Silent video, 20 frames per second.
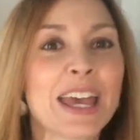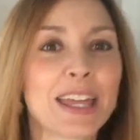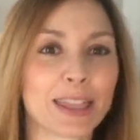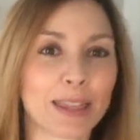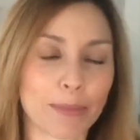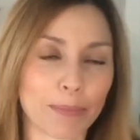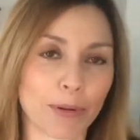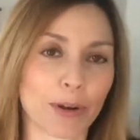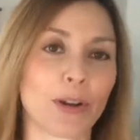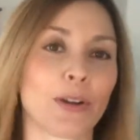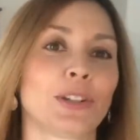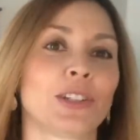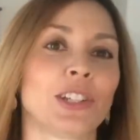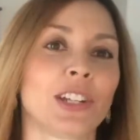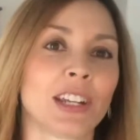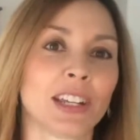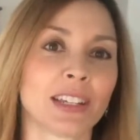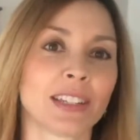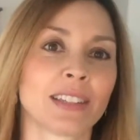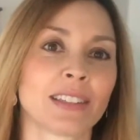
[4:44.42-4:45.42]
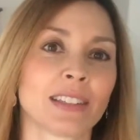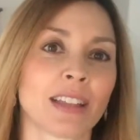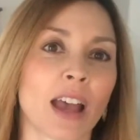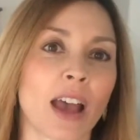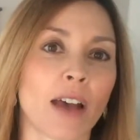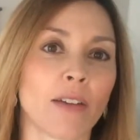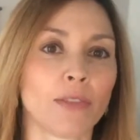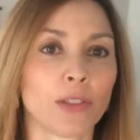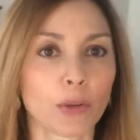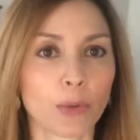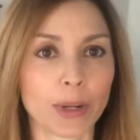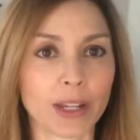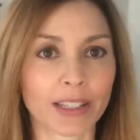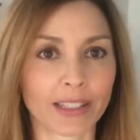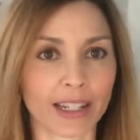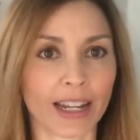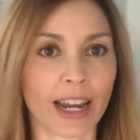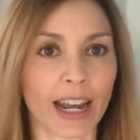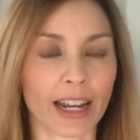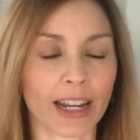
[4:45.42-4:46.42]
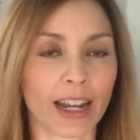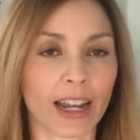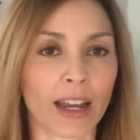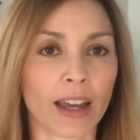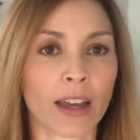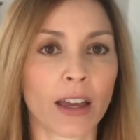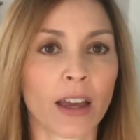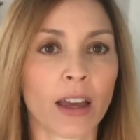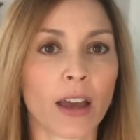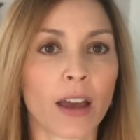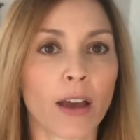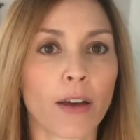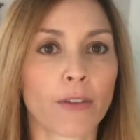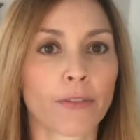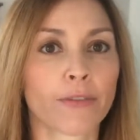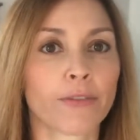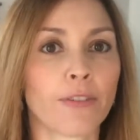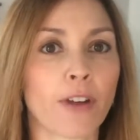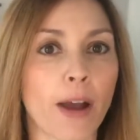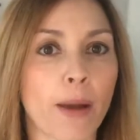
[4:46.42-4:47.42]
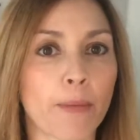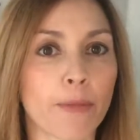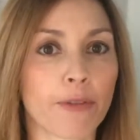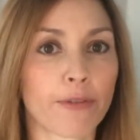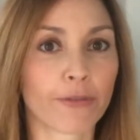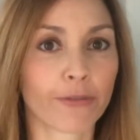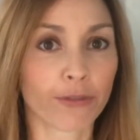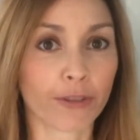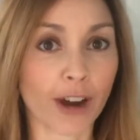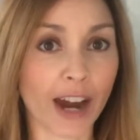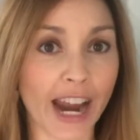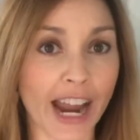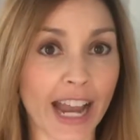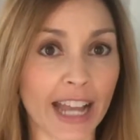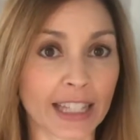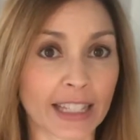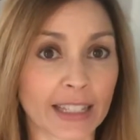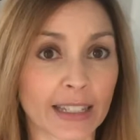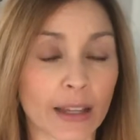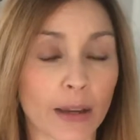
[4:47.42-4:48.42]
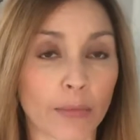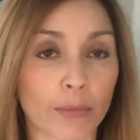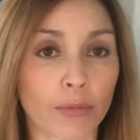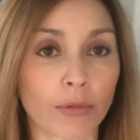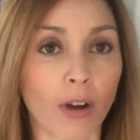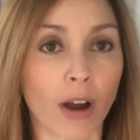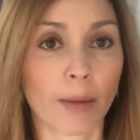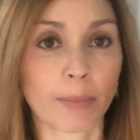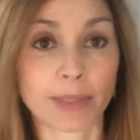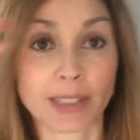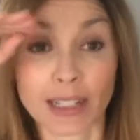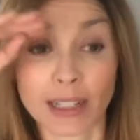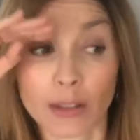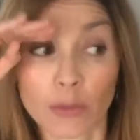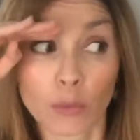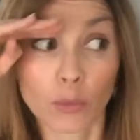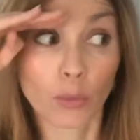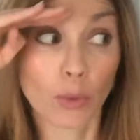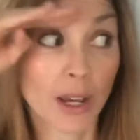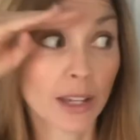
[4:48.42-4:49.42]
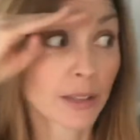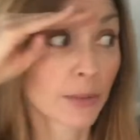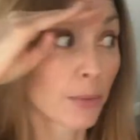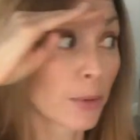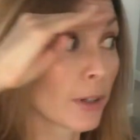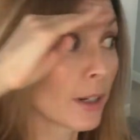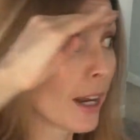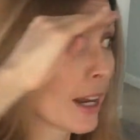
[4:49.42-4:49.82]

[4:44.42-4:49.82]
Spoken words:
the purchase of Louisiana from France prompted westward